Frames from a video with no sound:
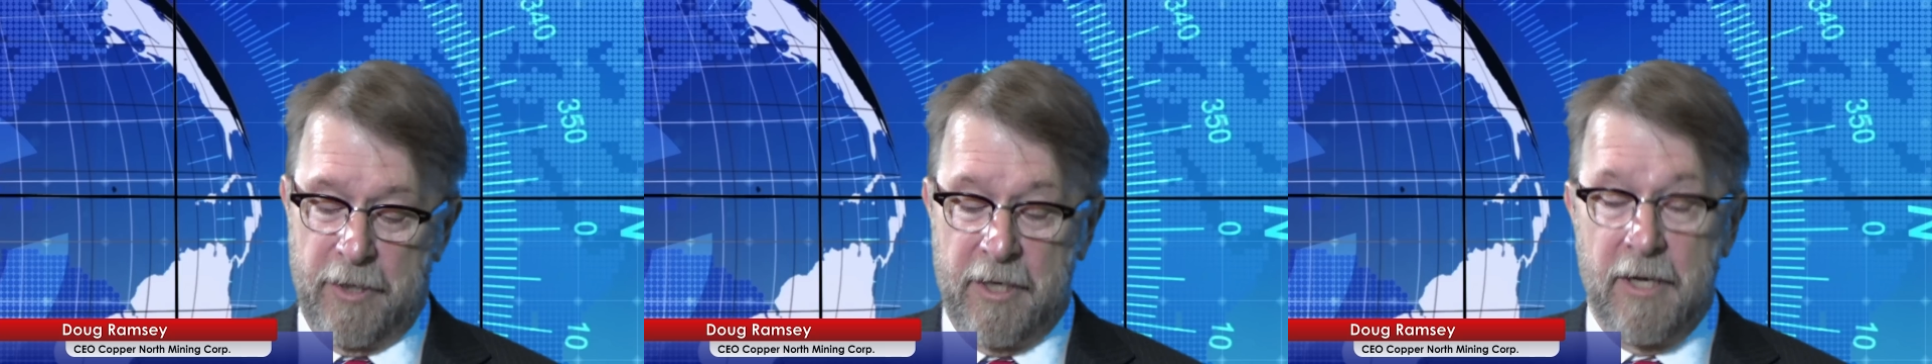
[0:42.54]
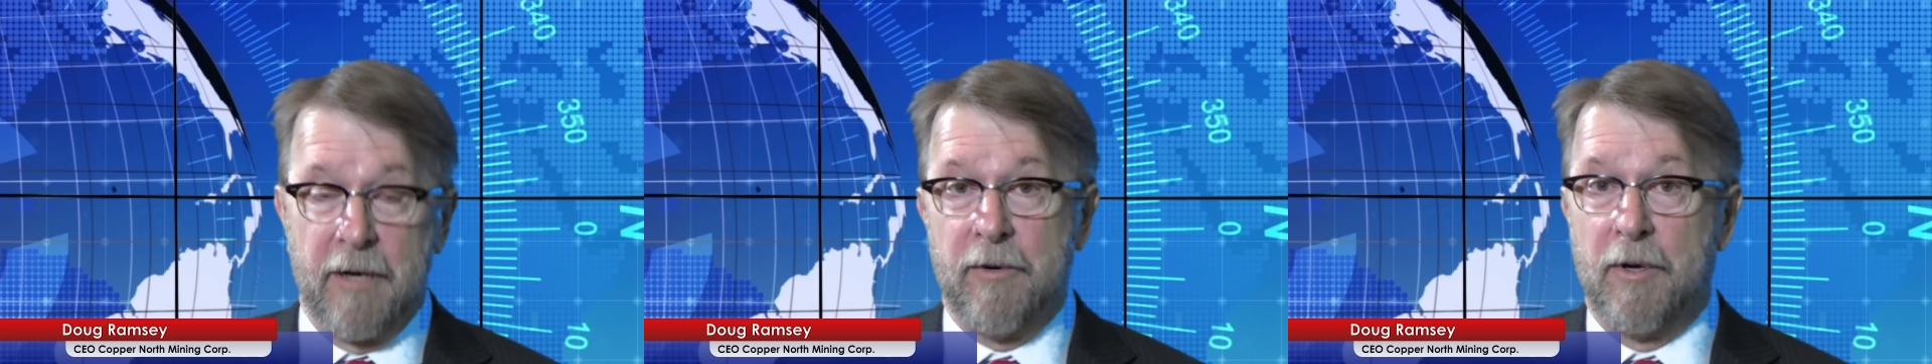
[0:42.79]

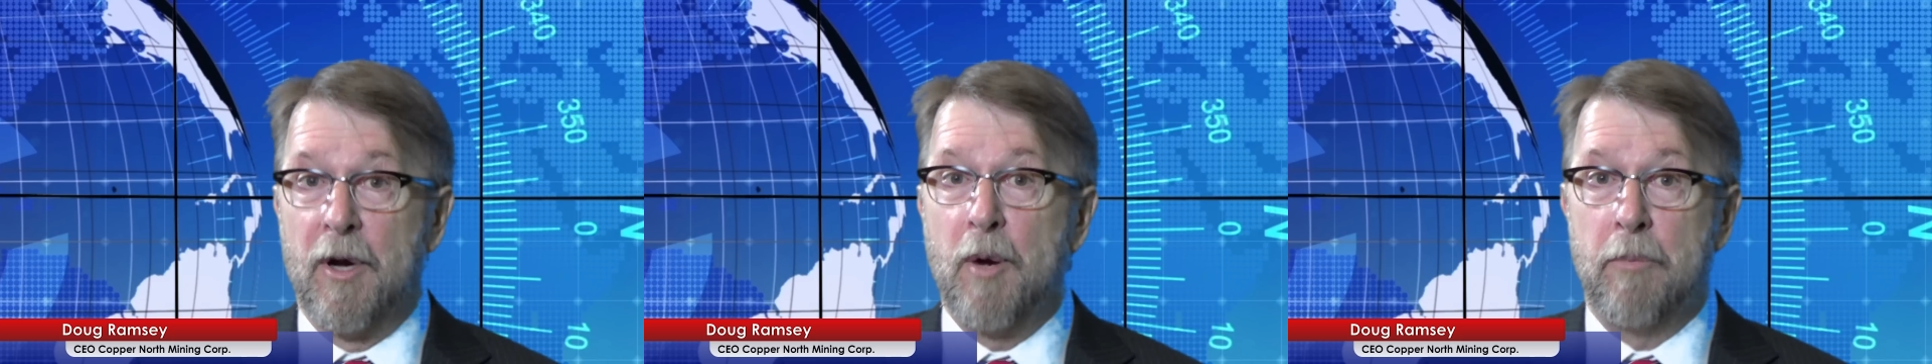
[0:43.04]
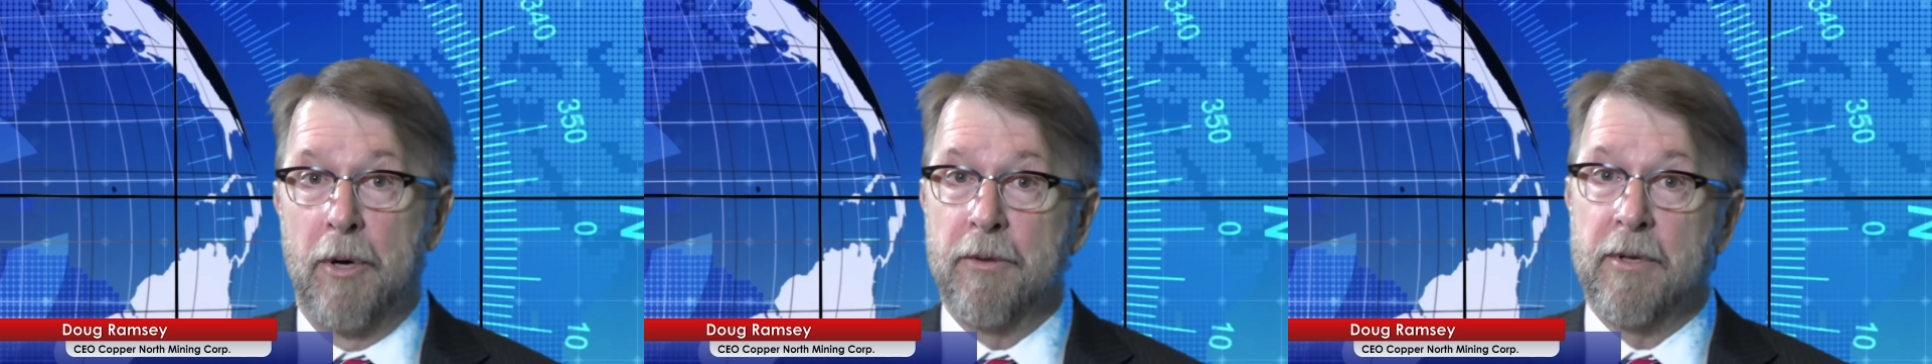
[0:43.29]
recover
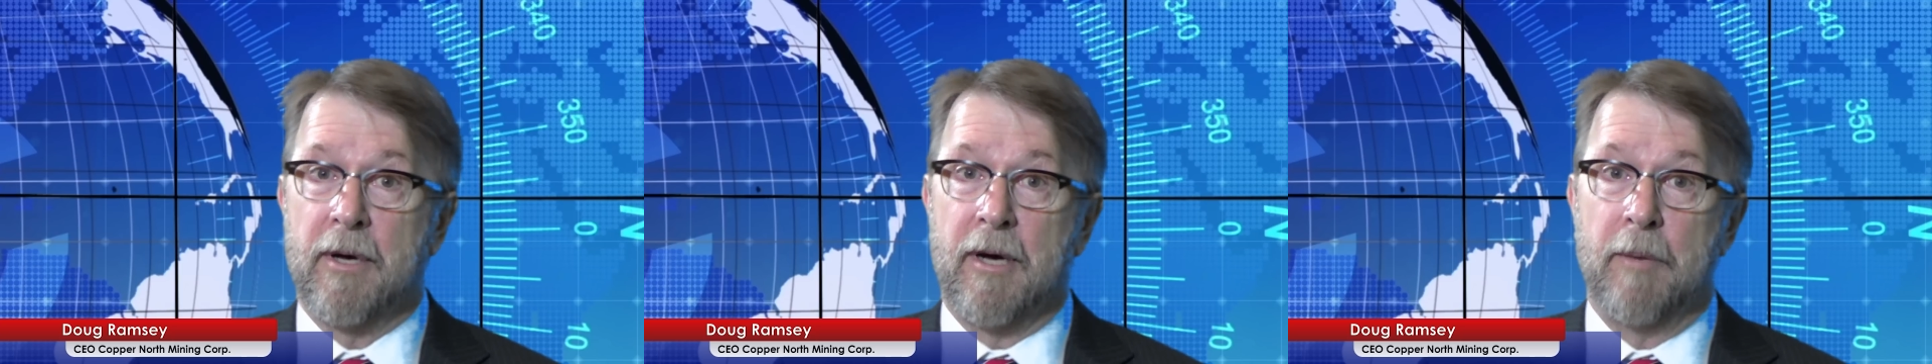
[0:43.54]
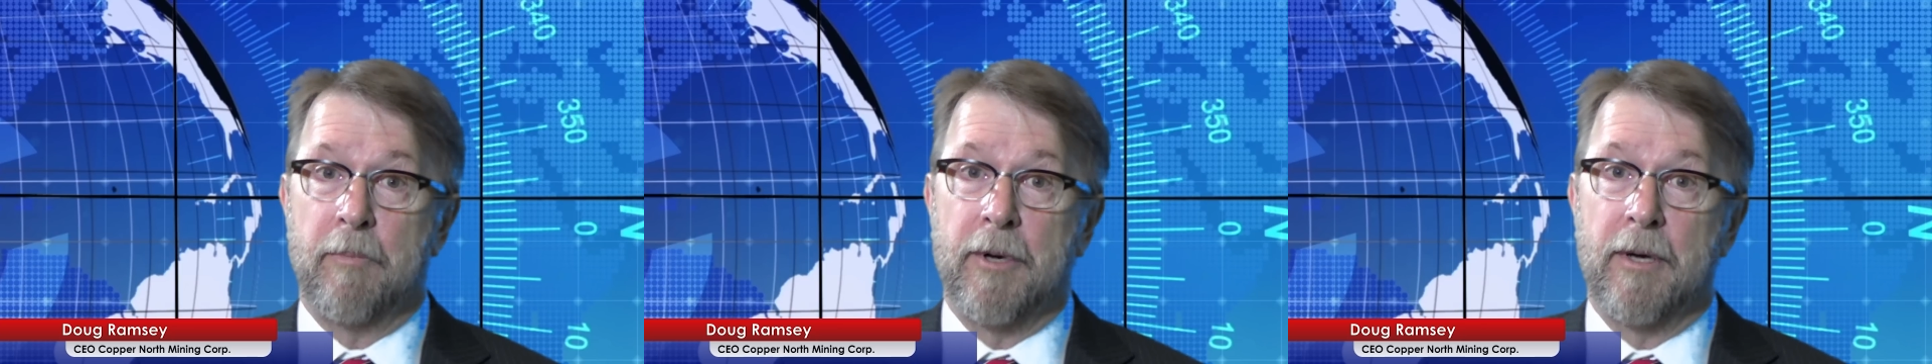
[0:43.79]
both
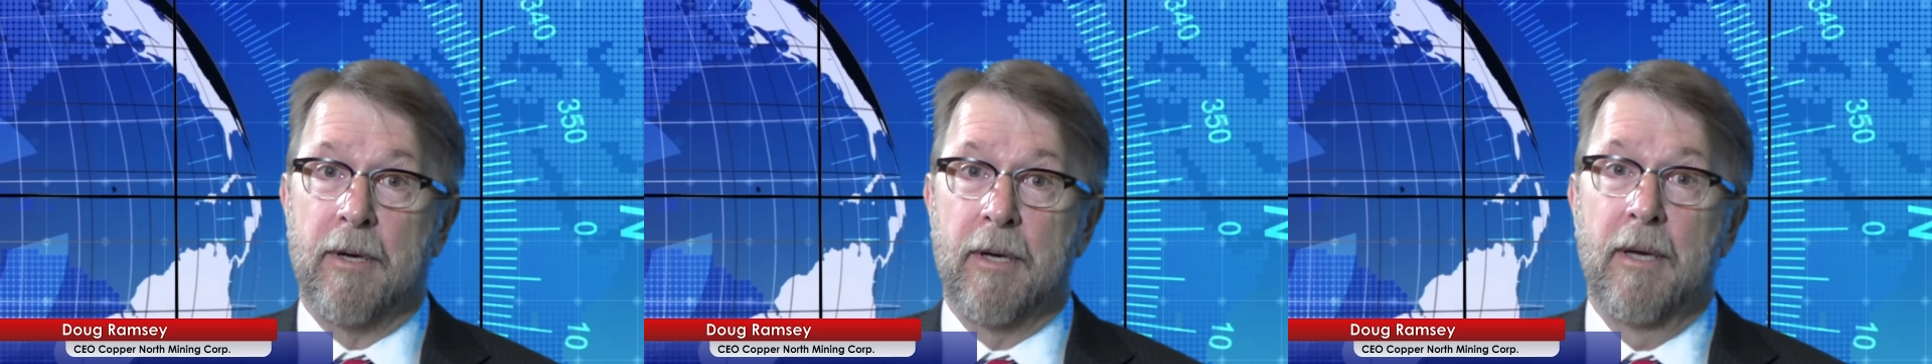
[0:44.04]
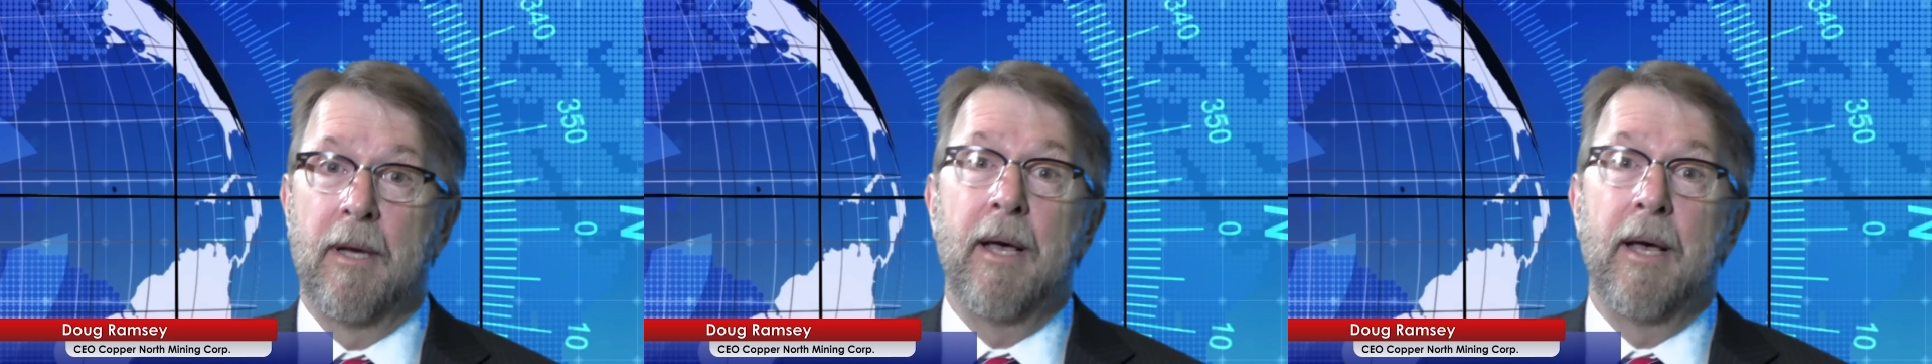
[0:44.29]
copper